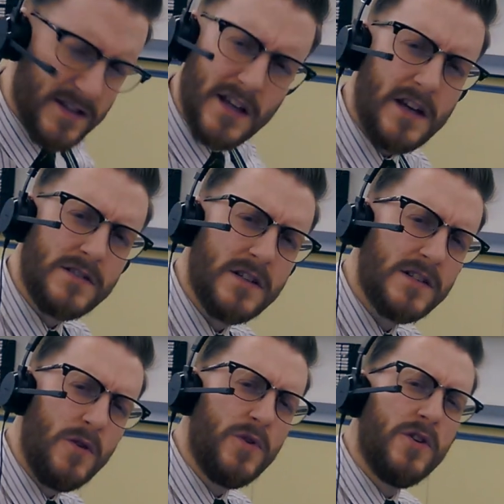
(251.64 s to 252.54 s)
thing is
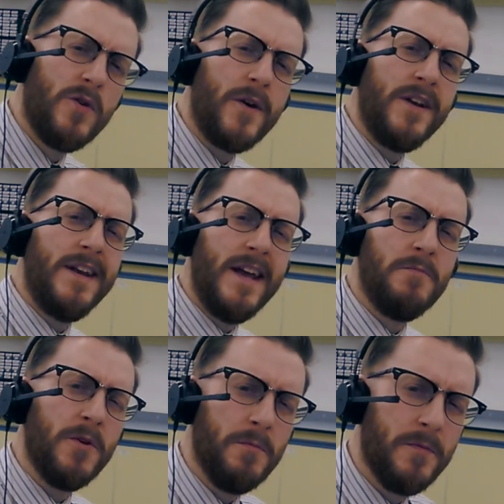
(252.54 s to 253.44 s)
I want to know how to name
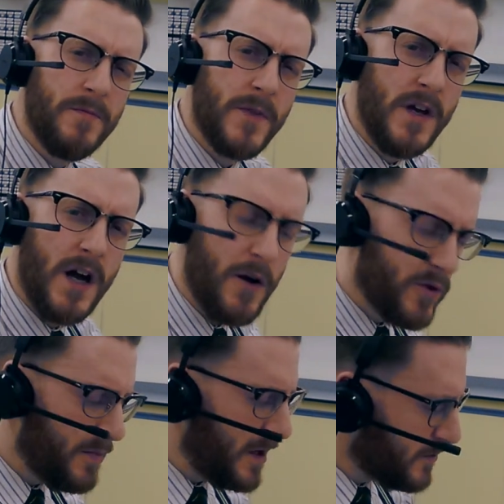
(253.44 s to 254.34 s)
them. I want to be able